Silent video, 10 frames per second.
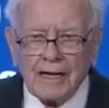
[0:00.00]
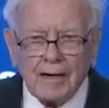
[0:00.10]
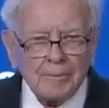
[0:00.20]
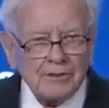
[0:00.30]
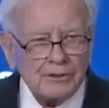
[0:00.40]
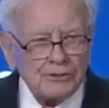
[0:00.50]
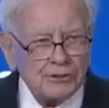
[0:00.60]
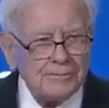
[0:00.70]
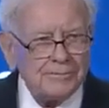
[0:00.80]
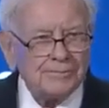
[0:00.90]

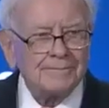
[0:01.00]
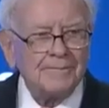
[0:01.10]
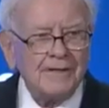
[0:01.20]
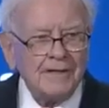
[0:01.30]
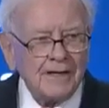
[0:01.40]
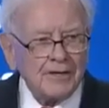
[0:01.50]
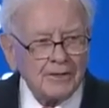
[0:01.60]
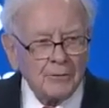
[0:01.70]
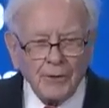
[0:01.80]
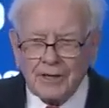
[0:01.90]
competition in
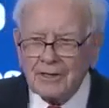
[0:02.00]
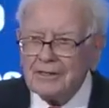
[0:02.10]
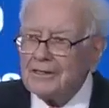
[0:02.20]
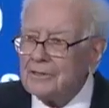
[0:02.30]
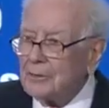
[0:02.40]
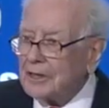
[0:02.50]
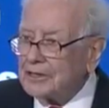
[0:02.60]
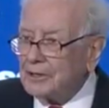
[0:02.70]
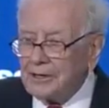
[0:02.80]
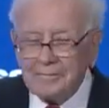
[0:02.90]
the
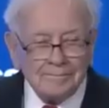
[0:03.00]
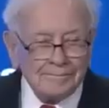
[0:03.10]
rent-a-car